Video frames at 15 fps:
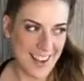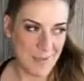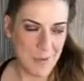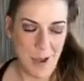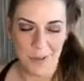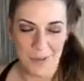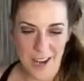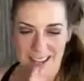I'm
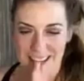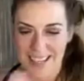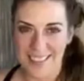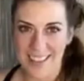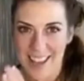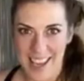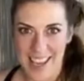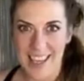already
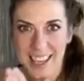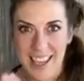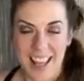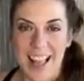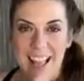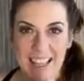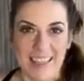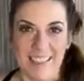like
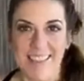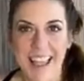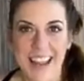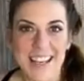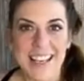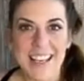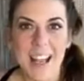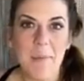
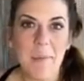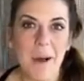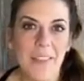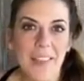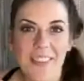lining up all the